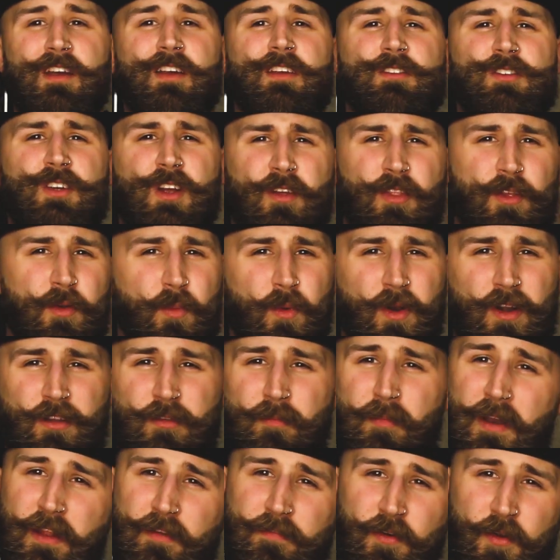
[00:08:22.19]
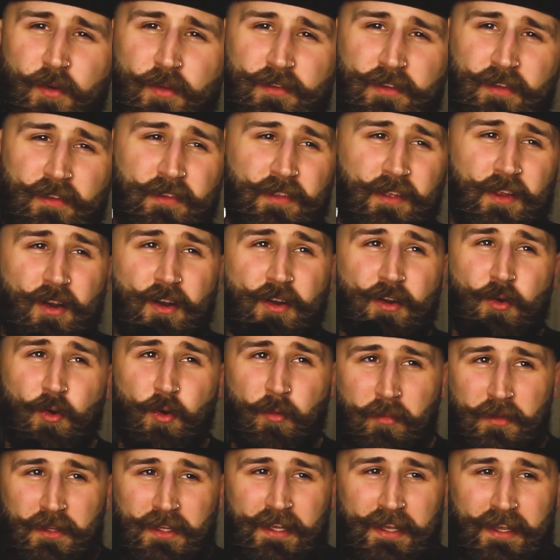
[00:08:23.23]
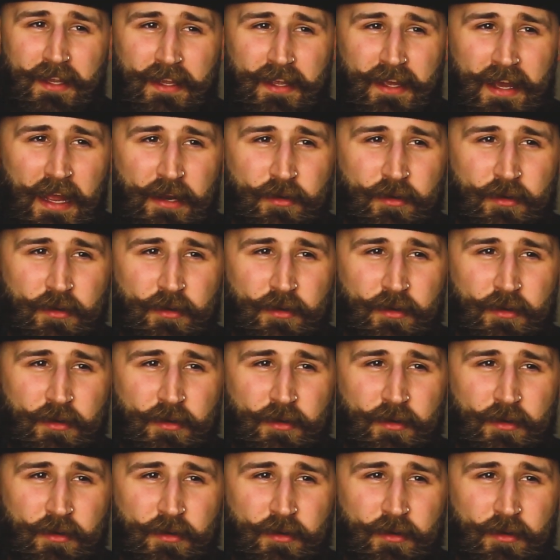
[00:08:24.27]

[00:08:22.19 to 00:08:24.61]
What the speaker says: Sorry there weren't as many photos as there are normally.